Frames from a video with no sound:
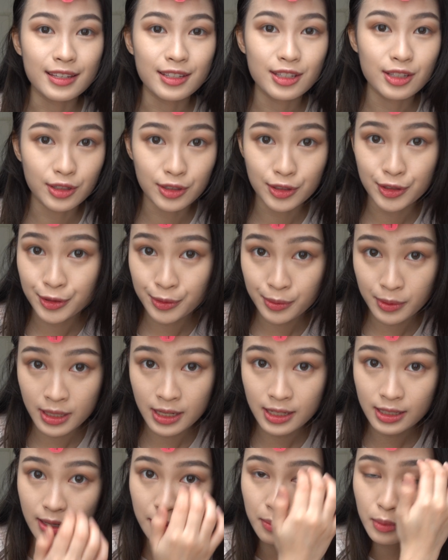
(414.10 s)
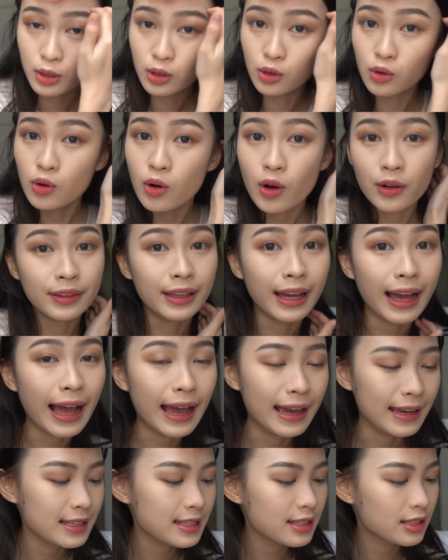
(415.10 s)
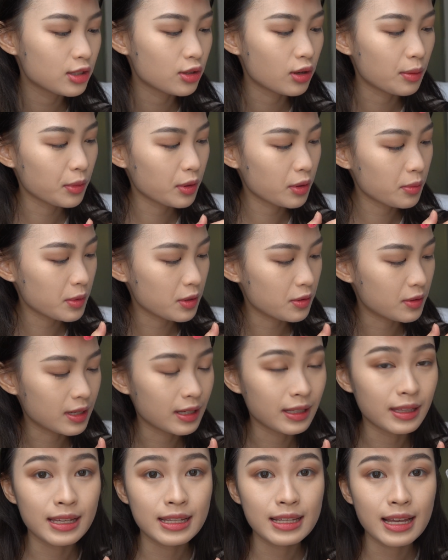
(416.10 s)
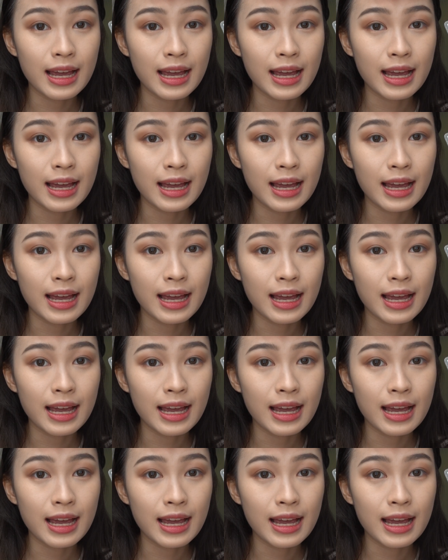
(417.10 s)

so we need some glow on the eyes. So I'm gonna be using this